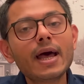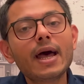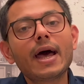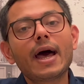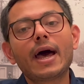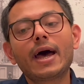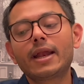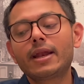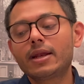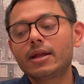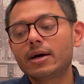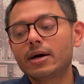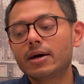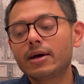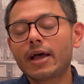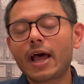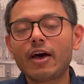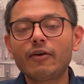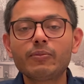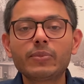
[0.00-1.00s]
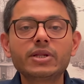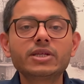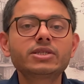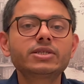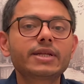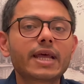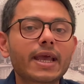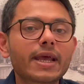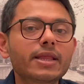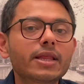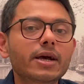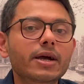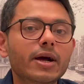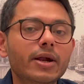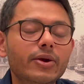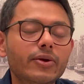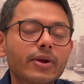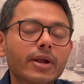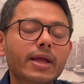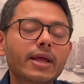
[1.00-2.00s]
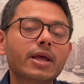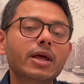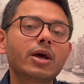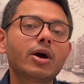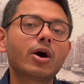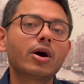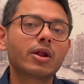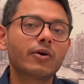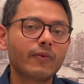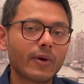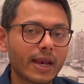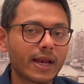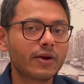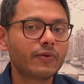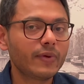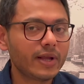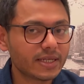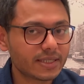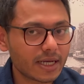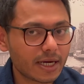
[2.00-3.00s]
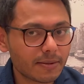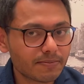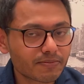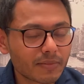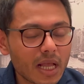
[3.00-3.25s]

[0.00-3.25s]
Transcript: and have been staying in the country on a valid visa.